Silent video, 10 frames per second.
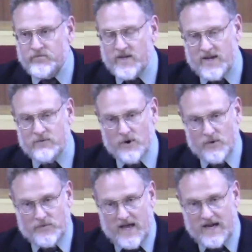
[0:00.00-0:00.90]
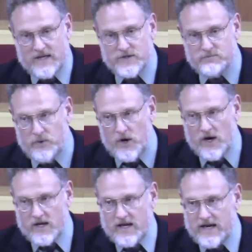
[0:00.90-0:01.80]
he wrote that in his
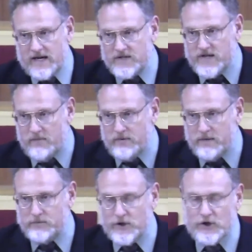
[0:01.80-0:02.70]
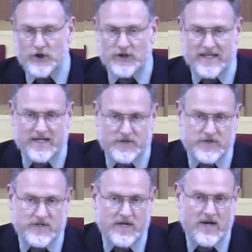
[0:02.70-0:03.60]
book, and it is a biblical
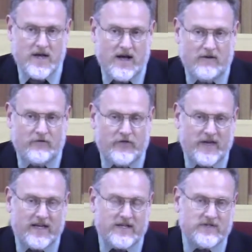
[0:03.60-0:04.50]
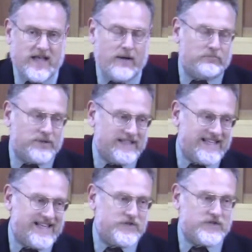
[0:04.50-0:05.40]
list of things that
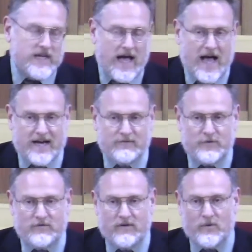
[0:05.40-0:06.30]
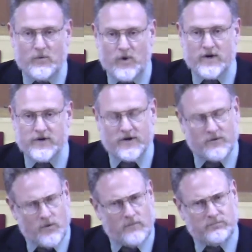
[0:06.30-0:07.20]
please God. If you've ever
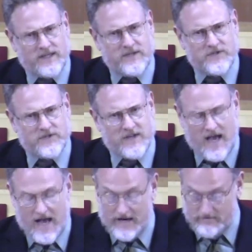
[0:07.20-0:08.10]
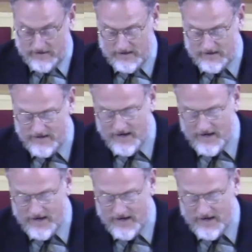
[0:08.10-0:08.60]
wondered, what pleases God? Well,